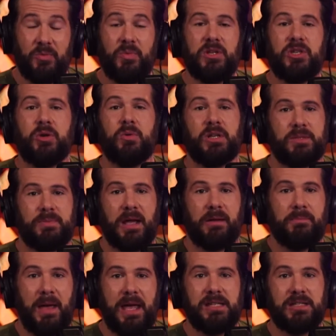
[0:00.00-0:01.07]
We do
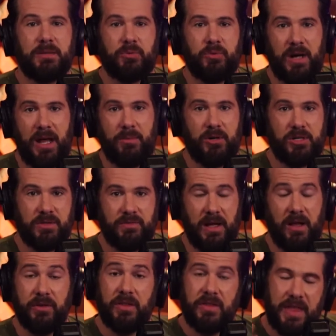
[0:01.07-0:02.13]
expect basic parameters of
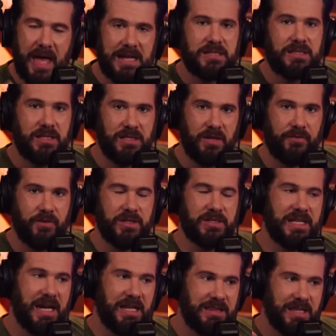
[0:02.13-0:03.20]
health. That's the
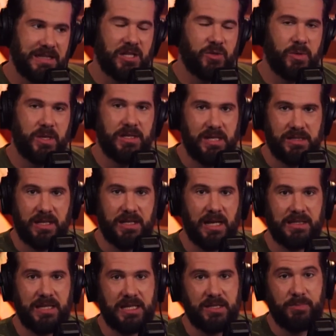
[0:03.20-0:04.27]
difference. And I think that's where the
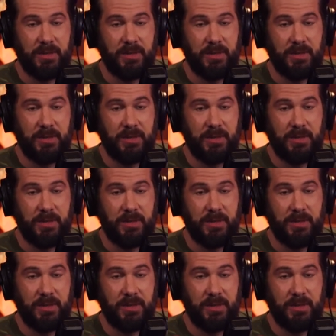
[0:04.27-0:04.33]
disconnect takes